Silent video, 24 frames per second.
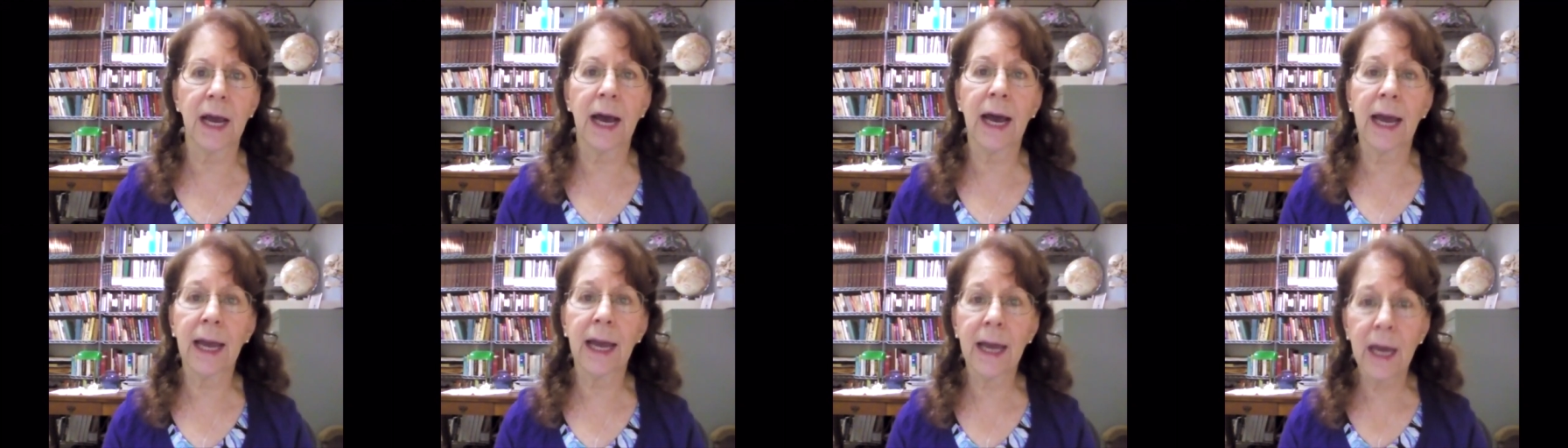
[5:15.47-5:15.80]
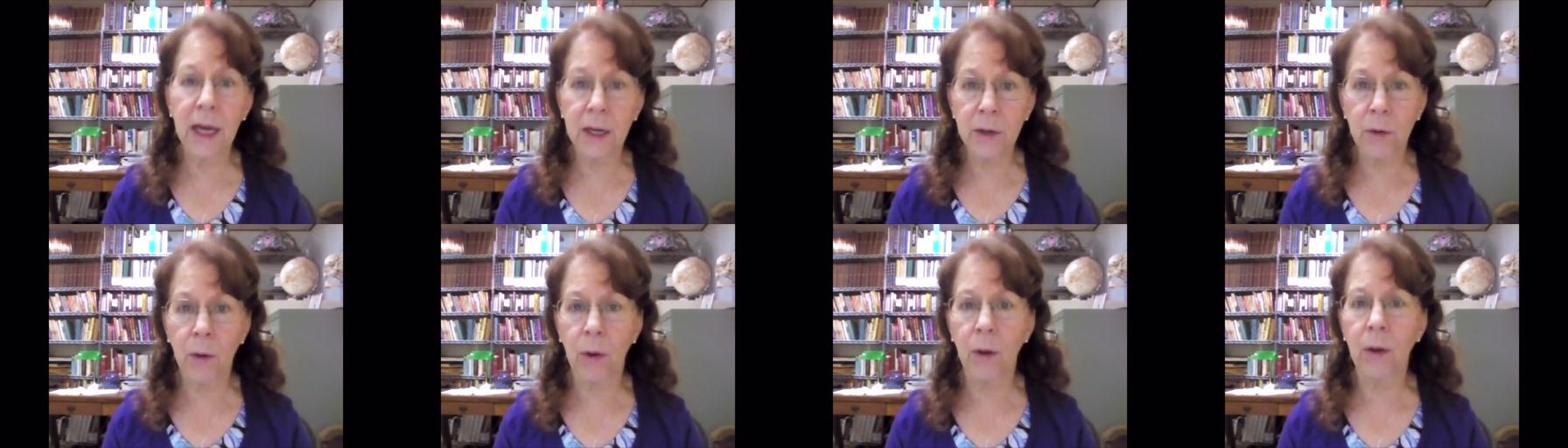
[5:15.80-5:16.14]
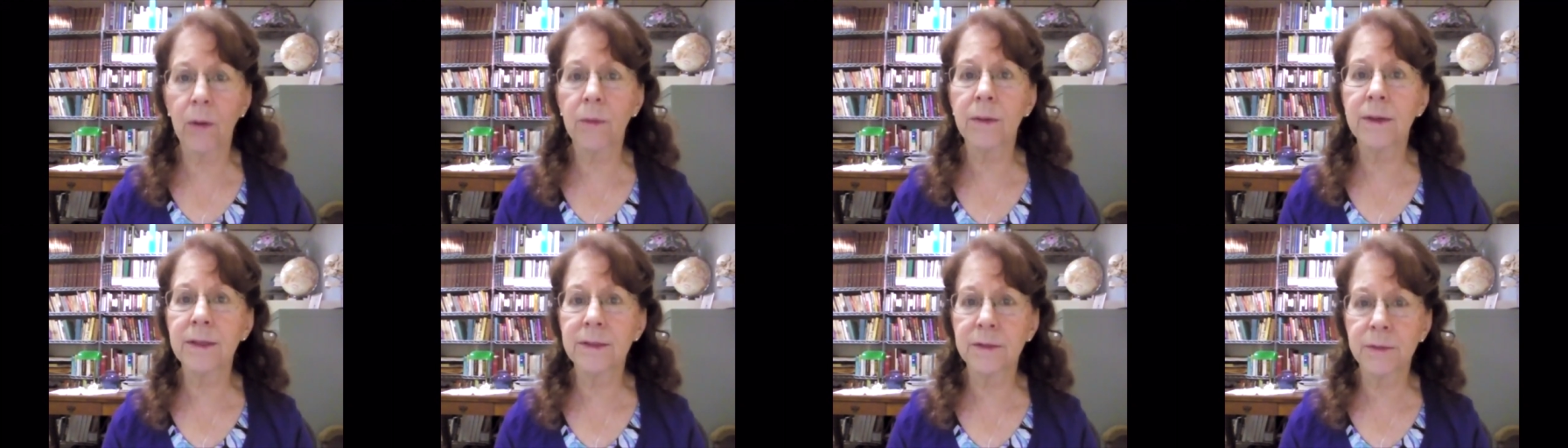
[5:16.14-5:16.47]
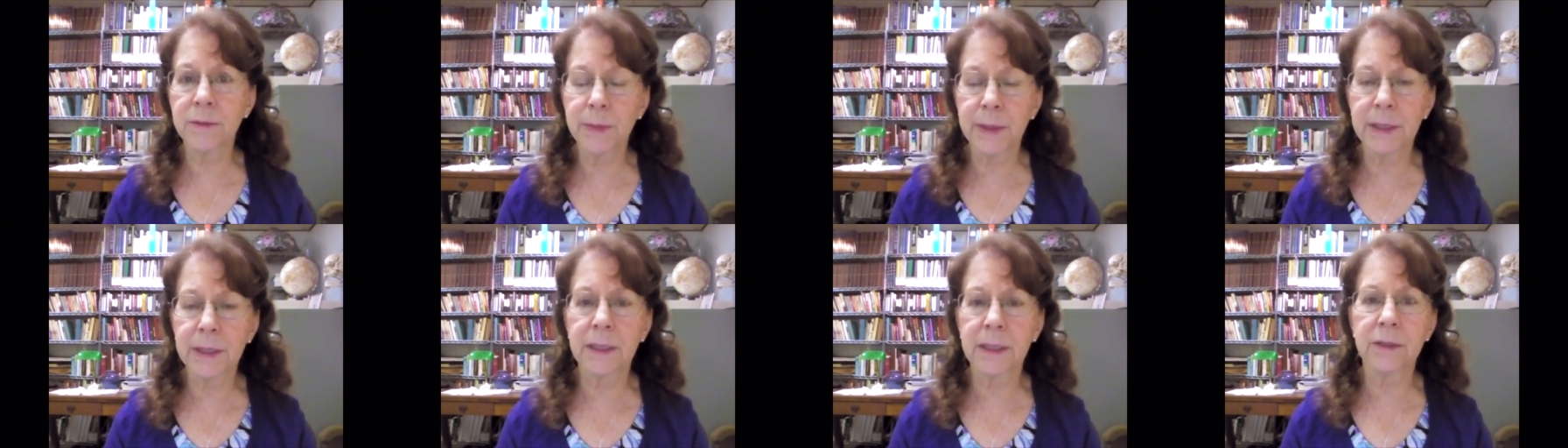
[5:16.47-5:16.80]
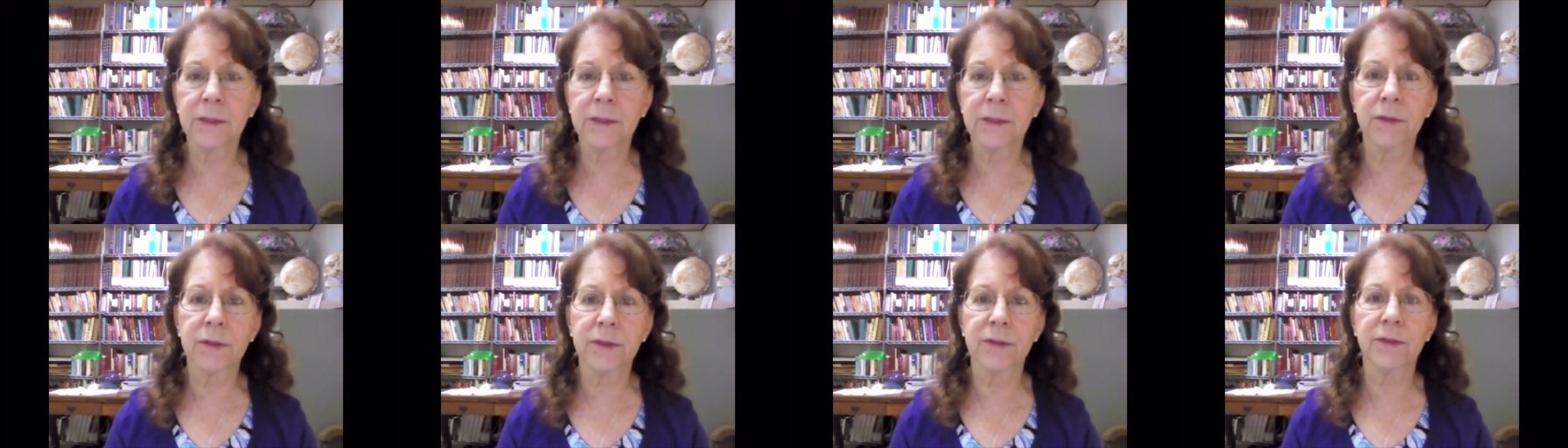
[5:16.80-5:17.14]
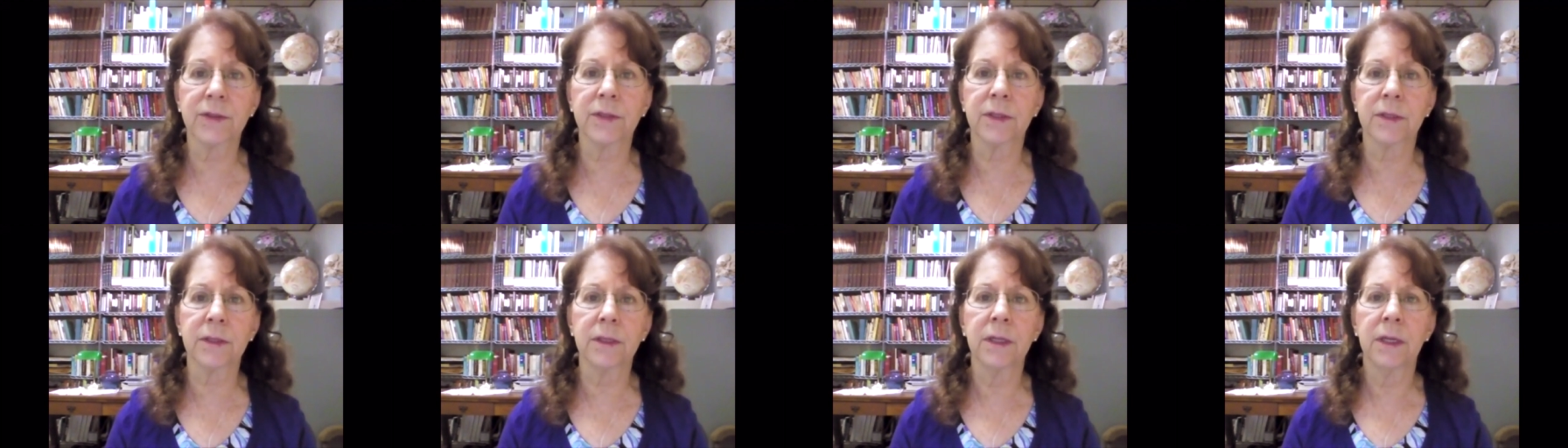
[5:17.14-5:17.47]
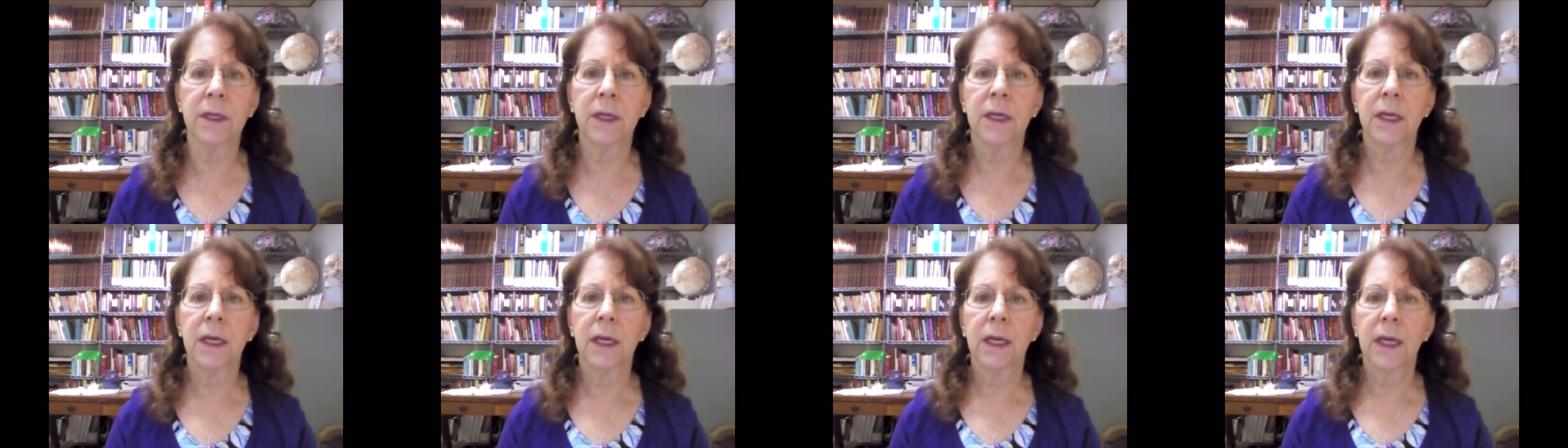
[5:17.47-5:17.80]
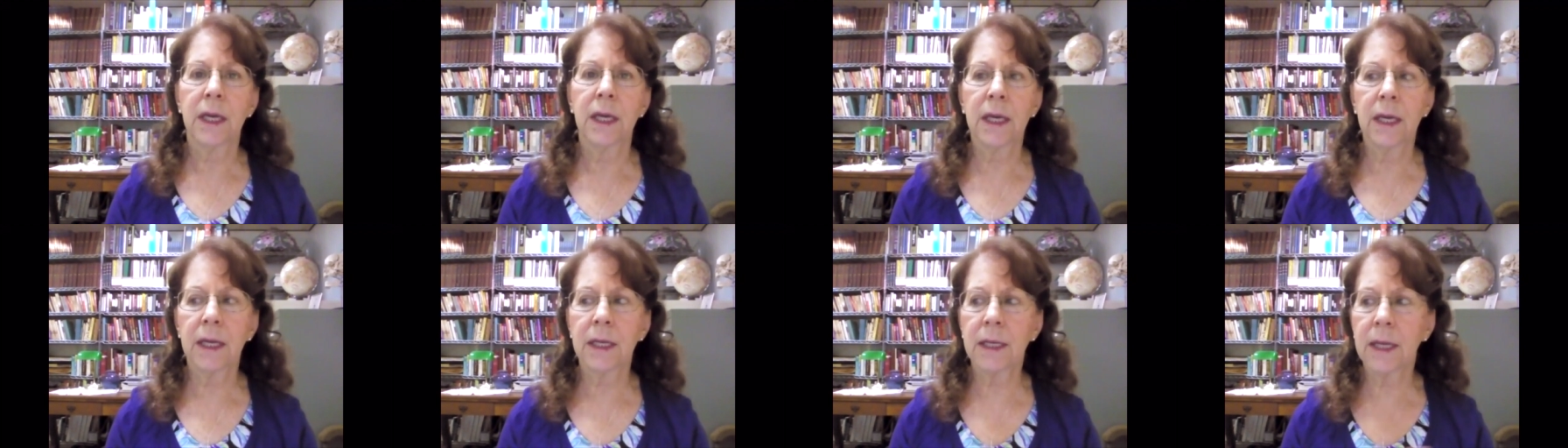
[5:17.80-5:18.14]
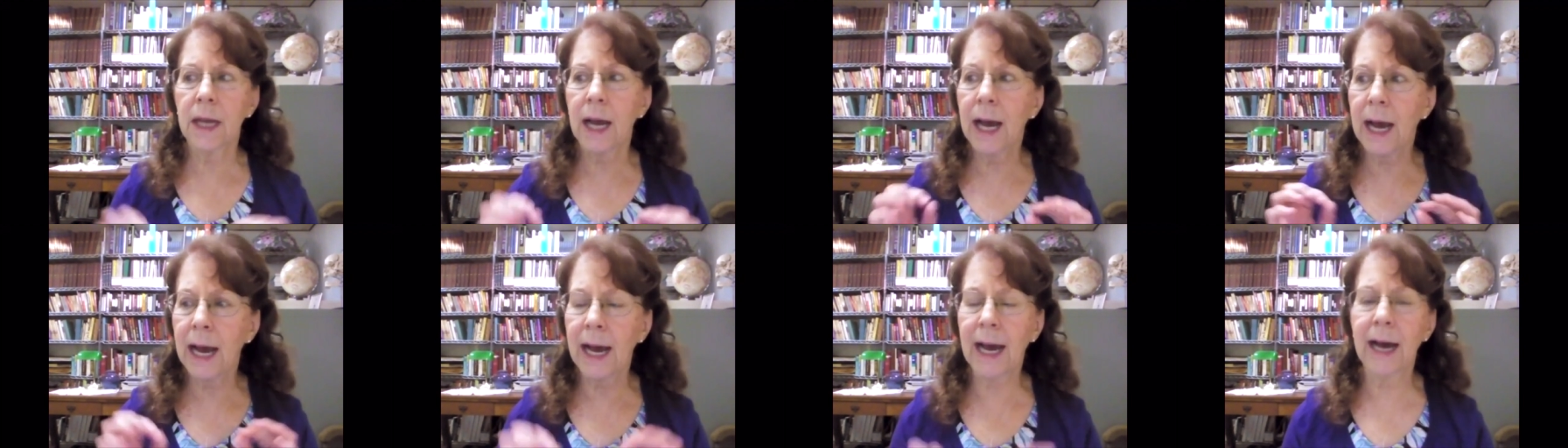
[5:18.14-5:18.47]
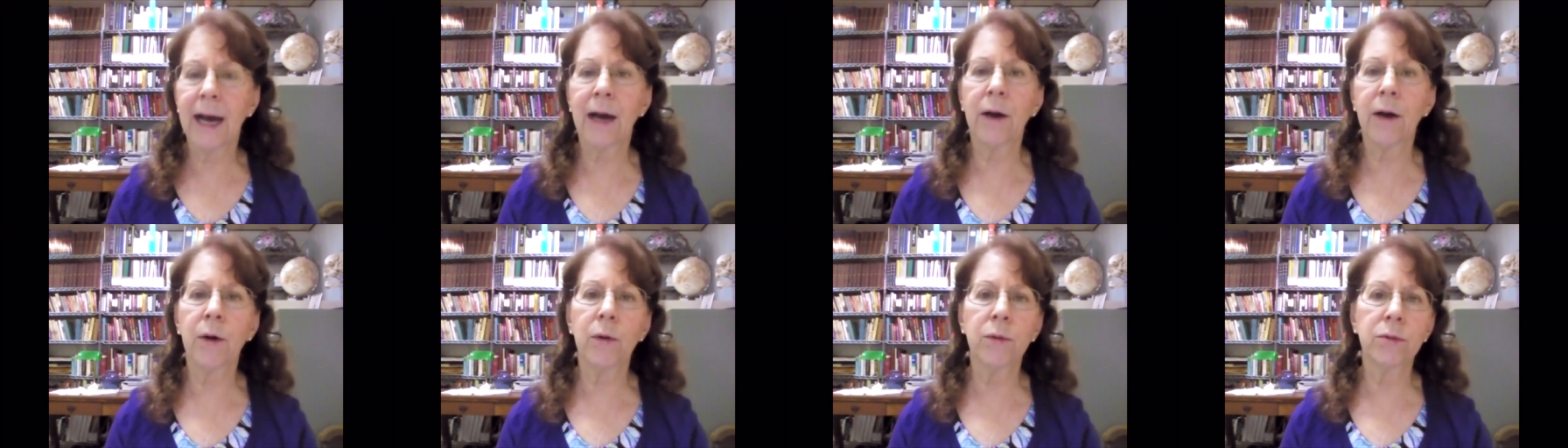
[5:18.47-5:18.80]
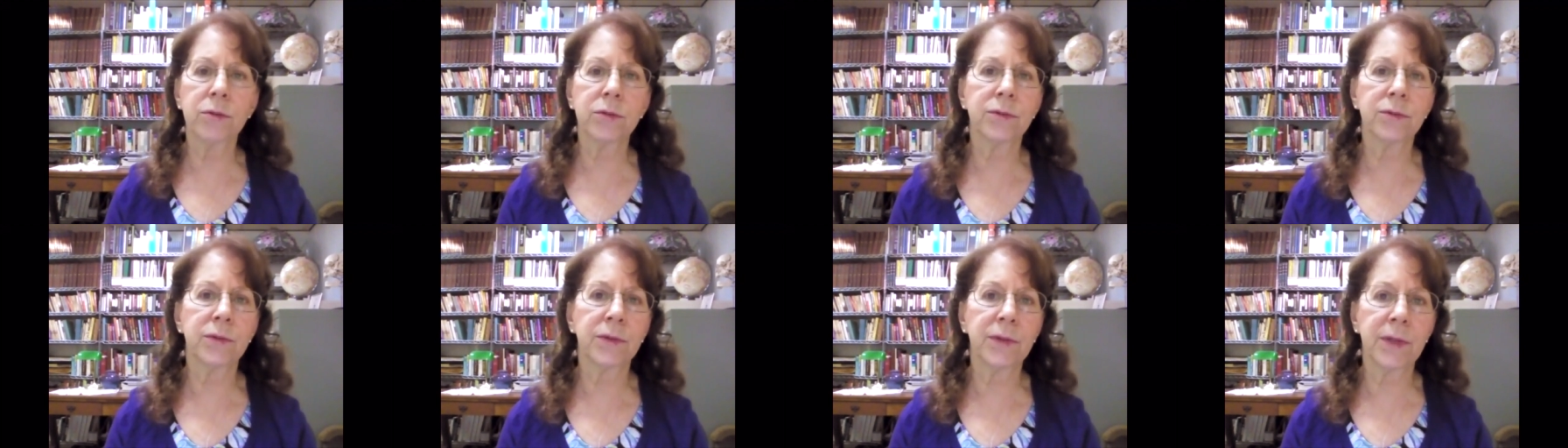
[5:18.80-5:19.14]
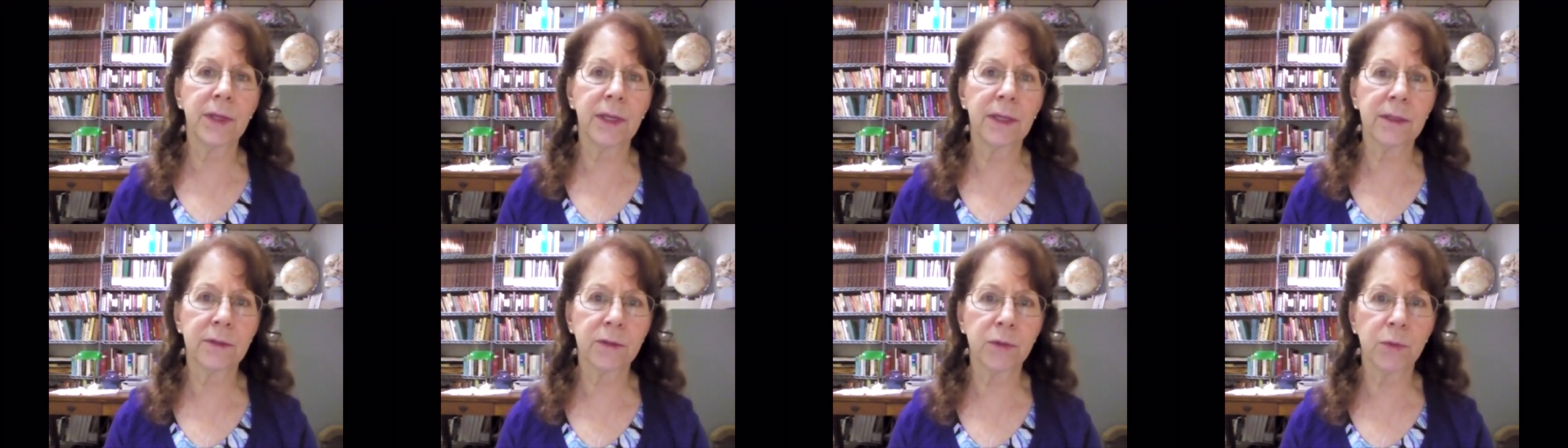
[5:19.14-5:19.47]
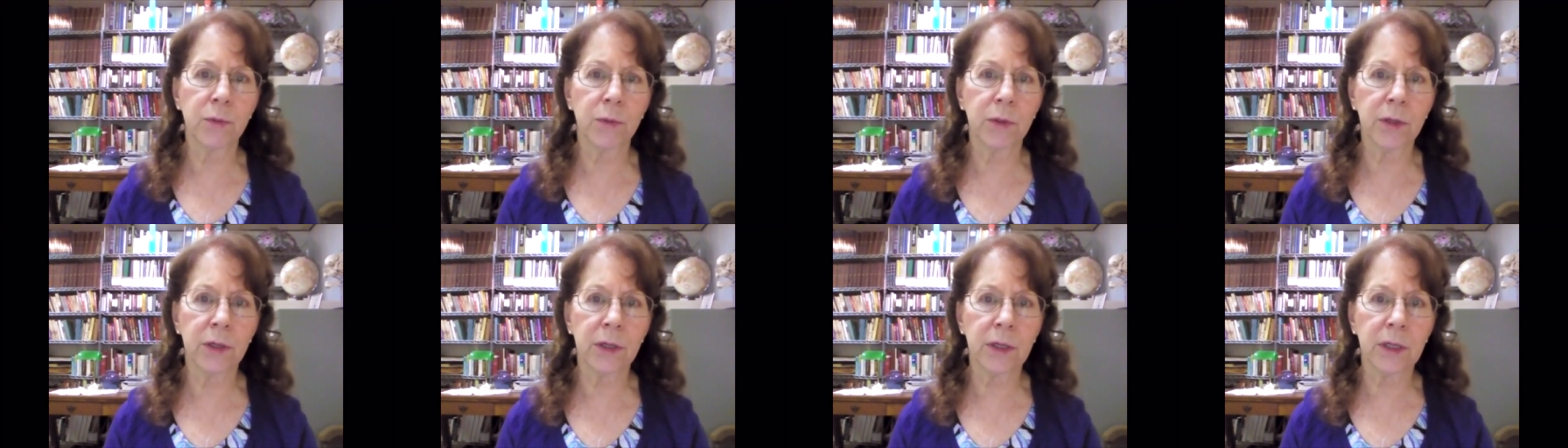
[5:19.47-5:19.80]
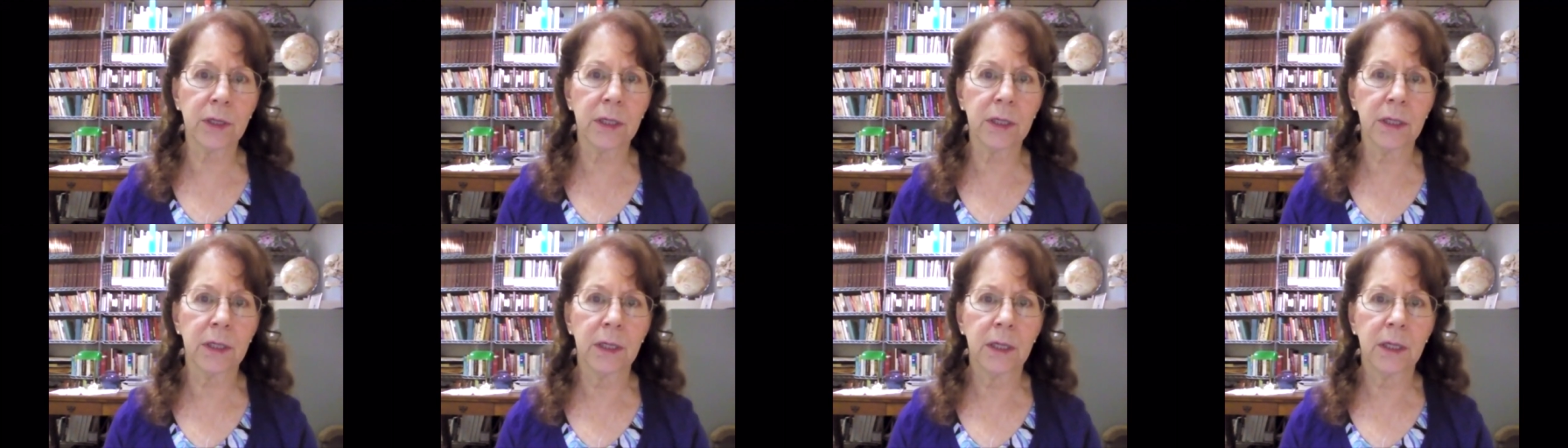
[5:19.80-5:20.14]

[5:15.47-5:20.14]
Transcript: I had always been interested in how do things work.